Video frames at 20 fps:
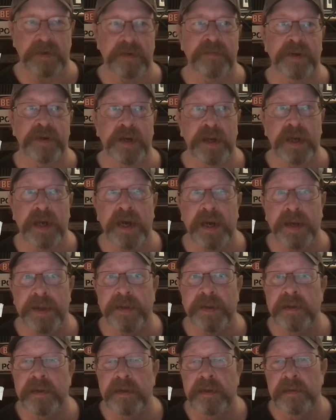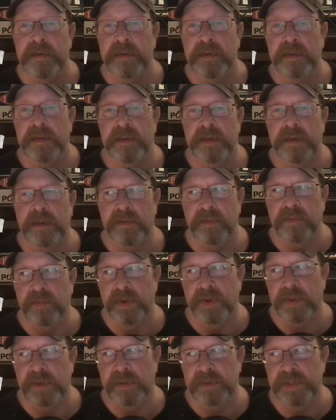very, very high. In
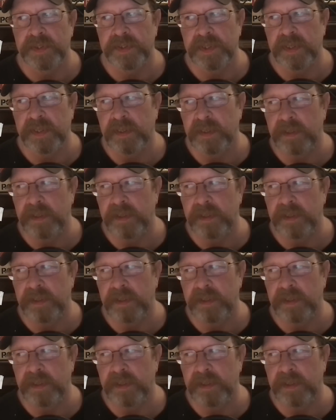other words,